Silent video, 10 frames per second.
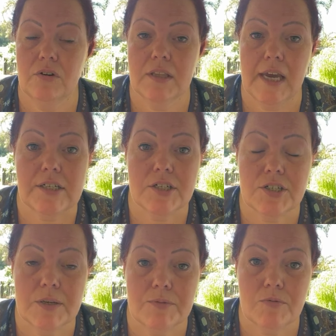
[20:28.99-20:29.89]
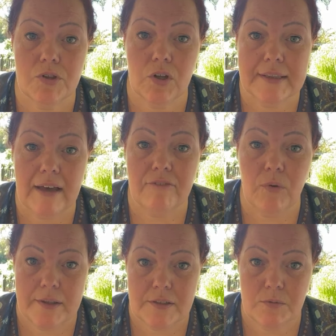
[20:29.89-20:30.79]
relationships with your loved
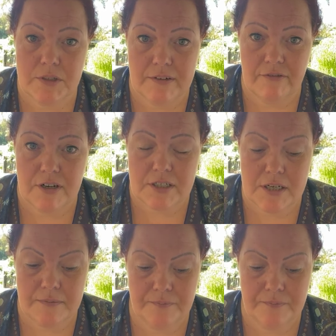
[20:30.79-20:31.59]
ones were different.